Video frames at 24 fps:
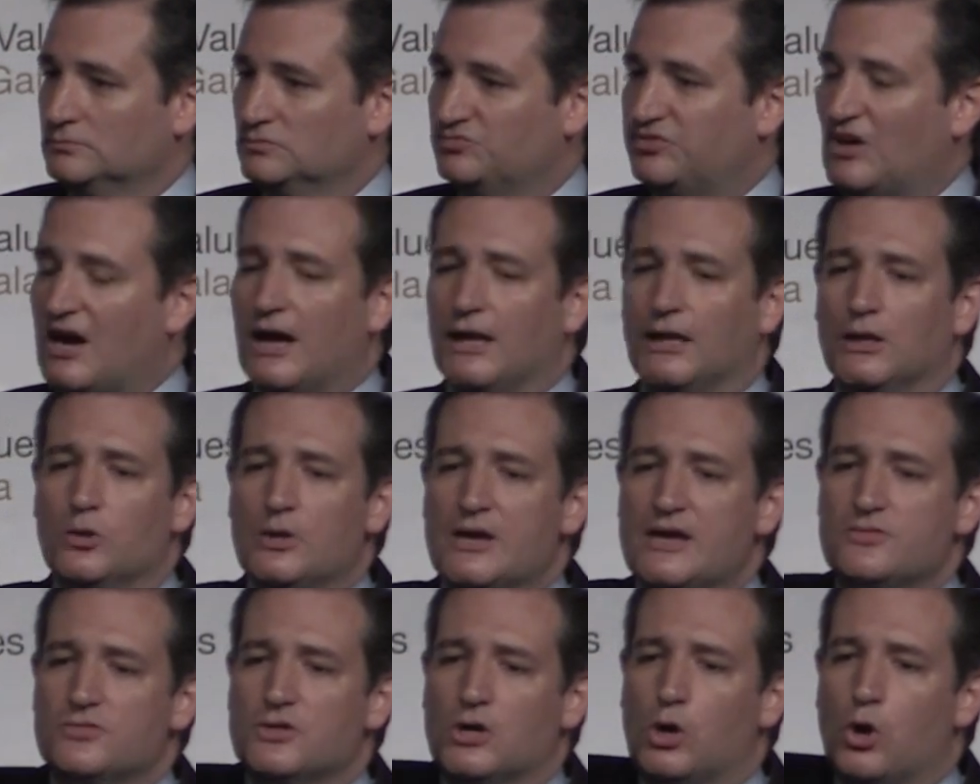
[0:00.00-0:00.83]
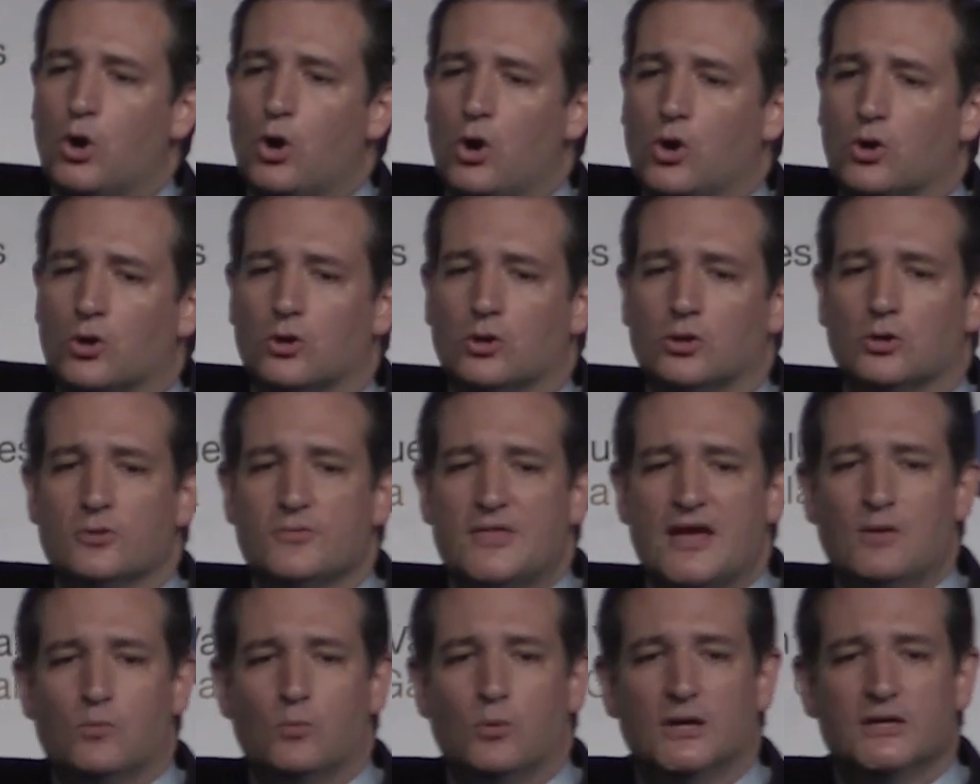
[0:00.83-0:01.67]
Following the horror
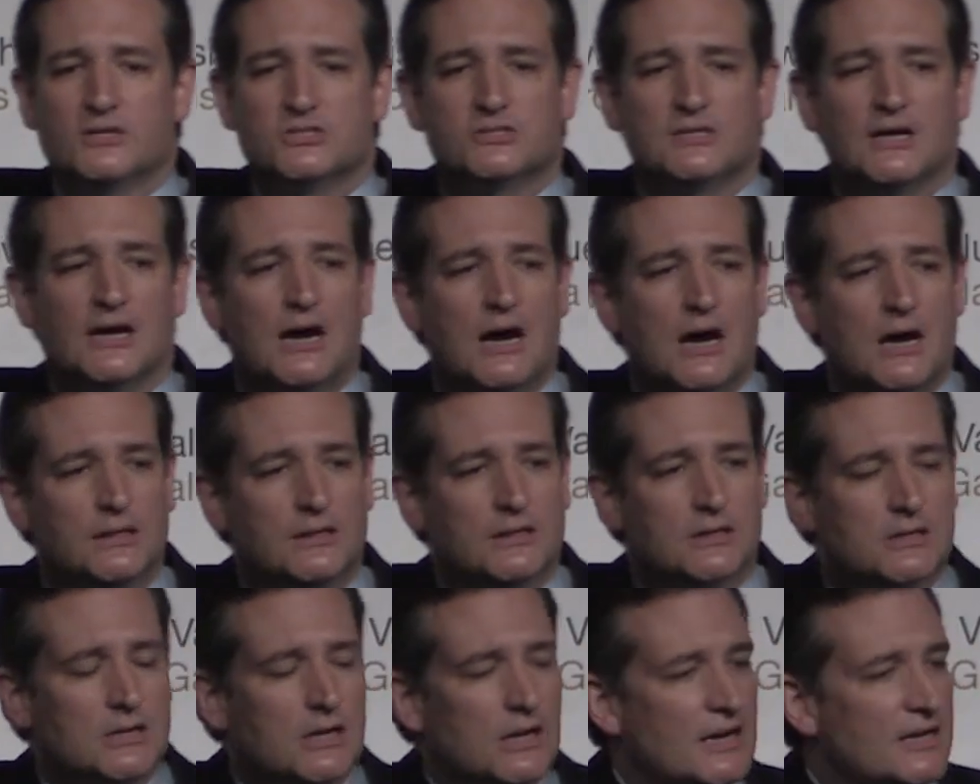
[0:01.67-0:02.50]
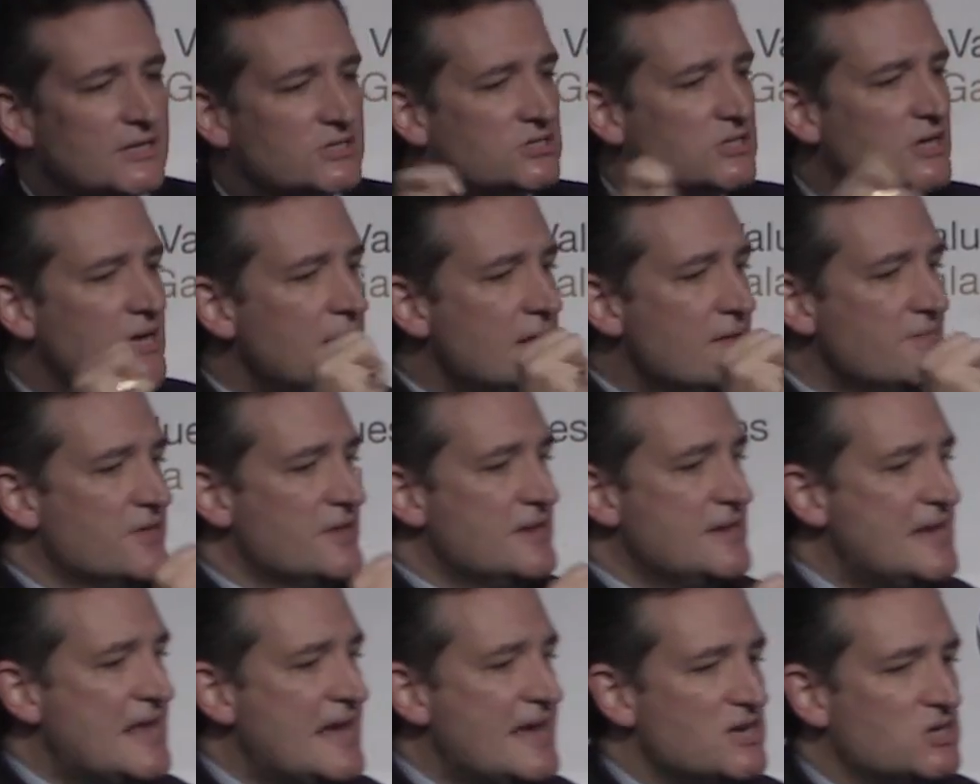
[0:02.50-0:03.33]
that was the Holocaust, the
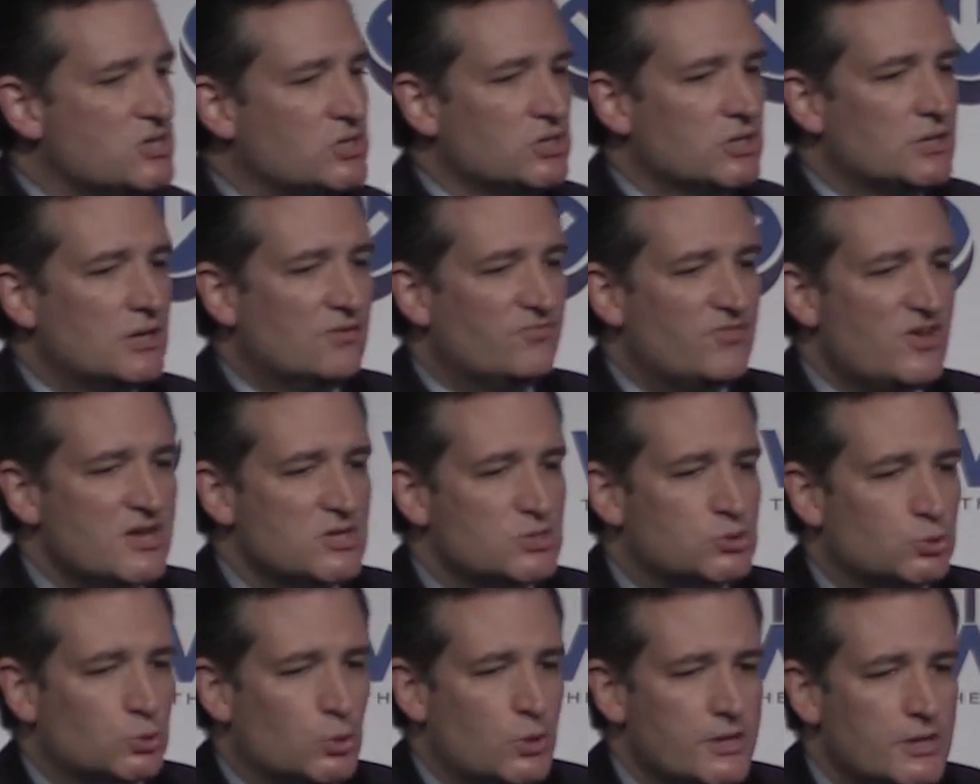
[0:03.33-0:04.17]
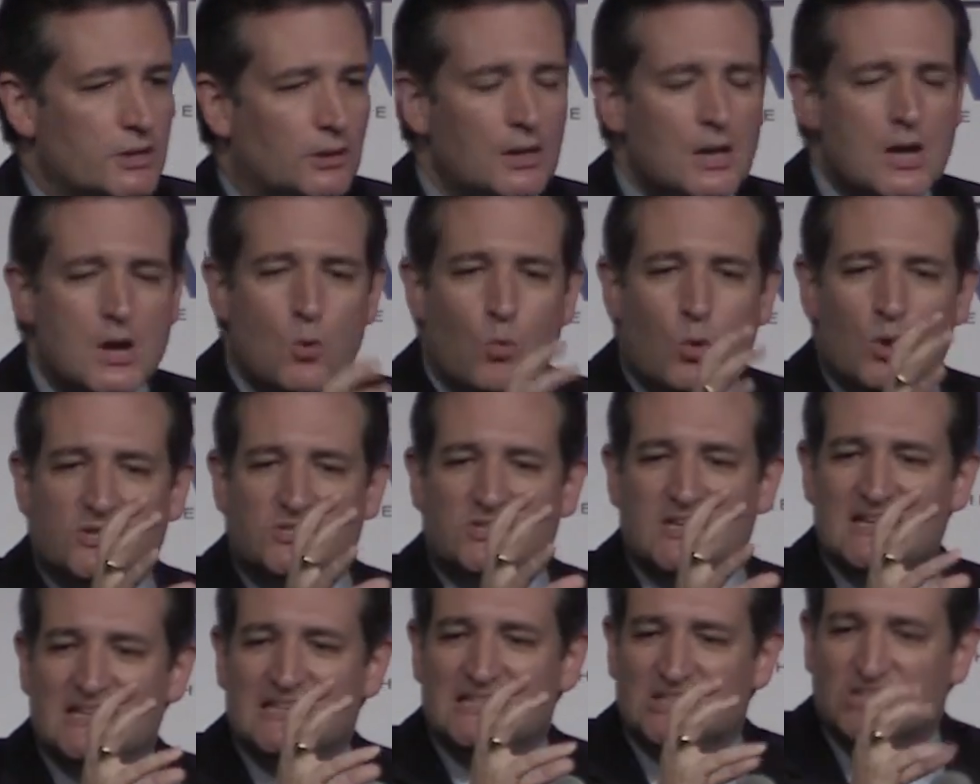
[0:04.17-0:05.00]
nation of Israel was
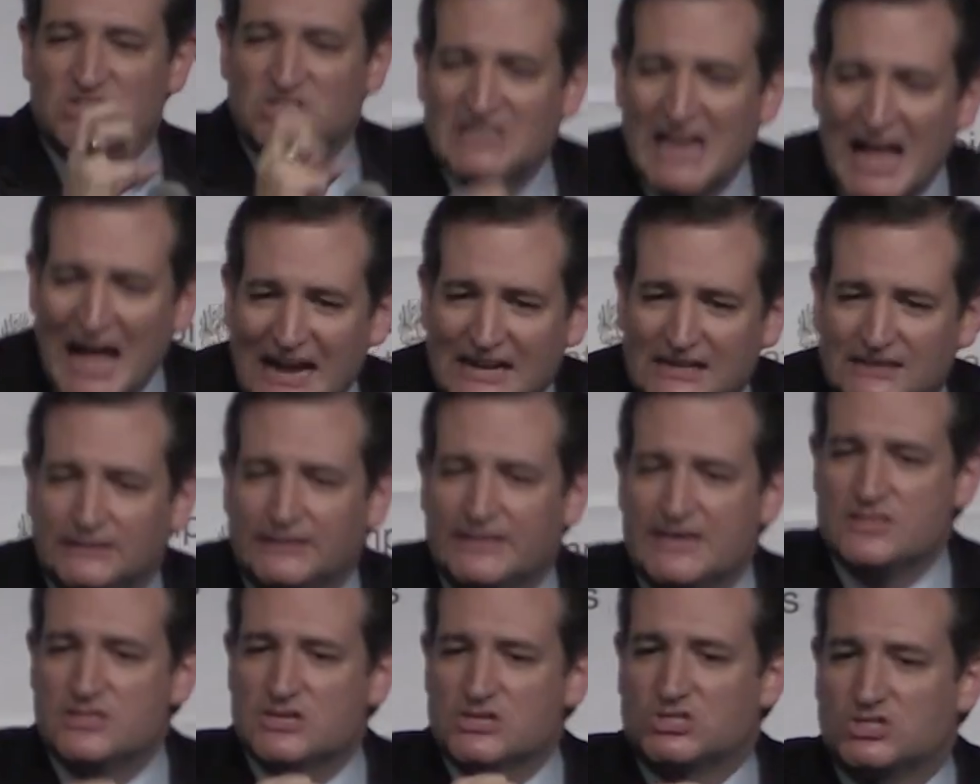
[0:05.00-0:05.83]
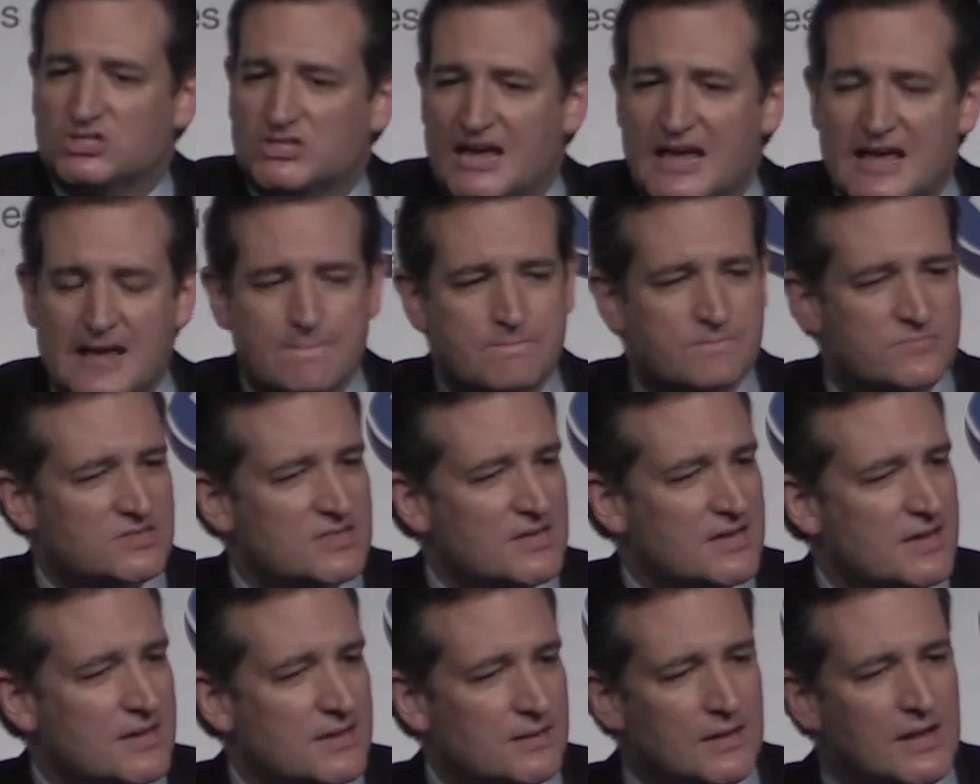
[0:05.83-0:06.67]
exactly the same
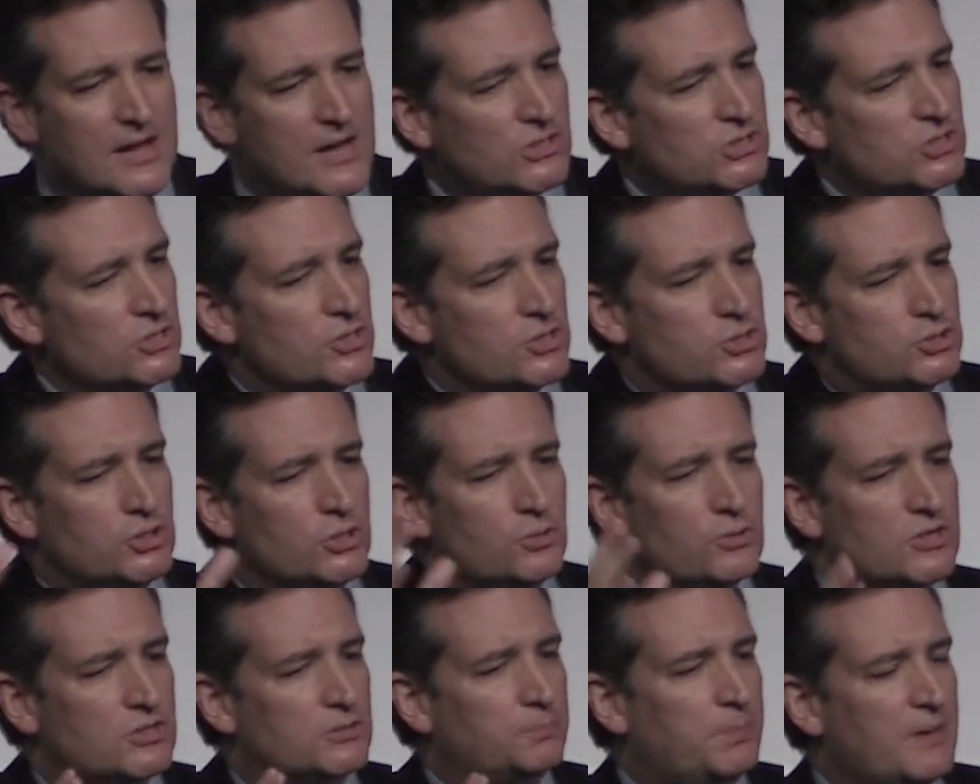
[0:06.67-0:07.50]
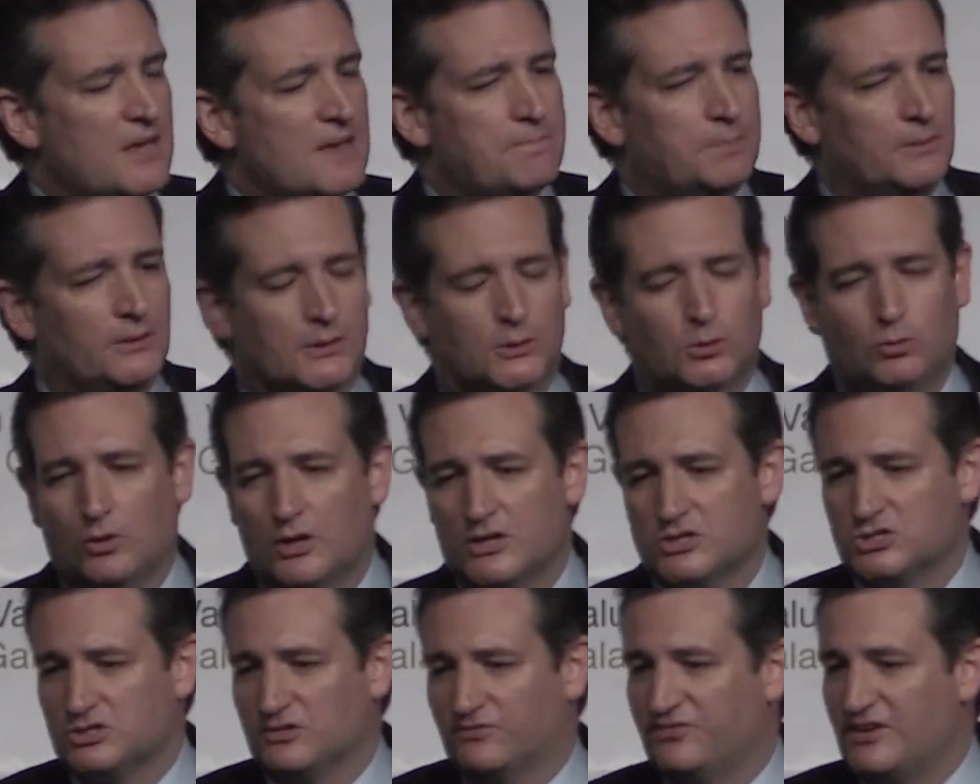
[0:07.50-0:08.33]
thing to the Jewish people
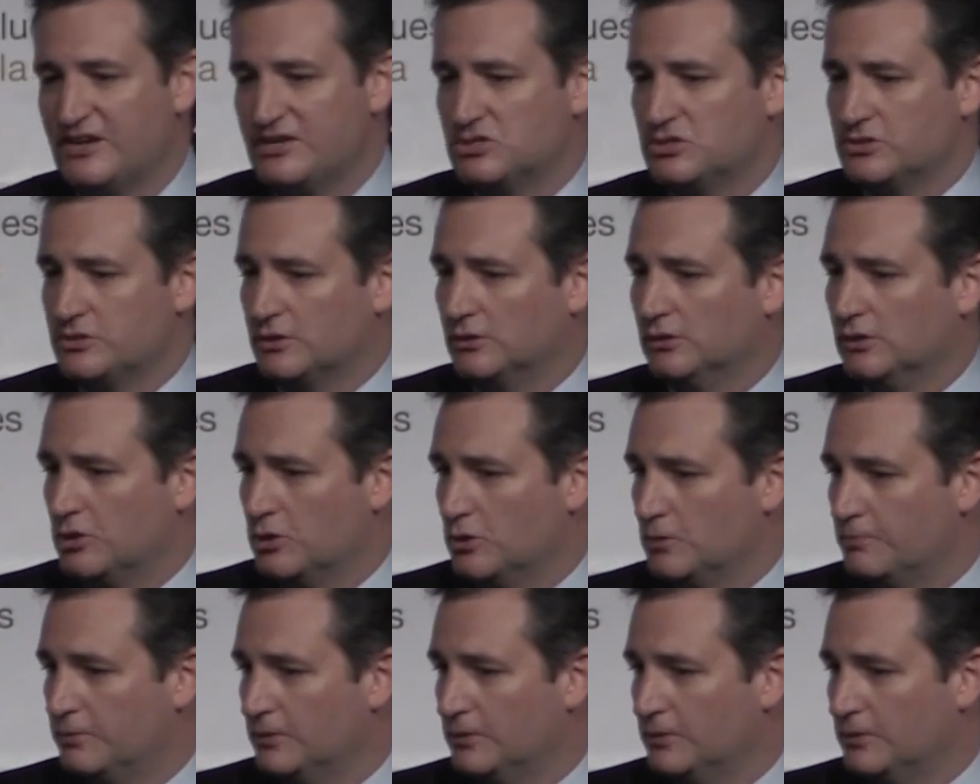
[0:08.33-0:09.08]
across the face of the globe.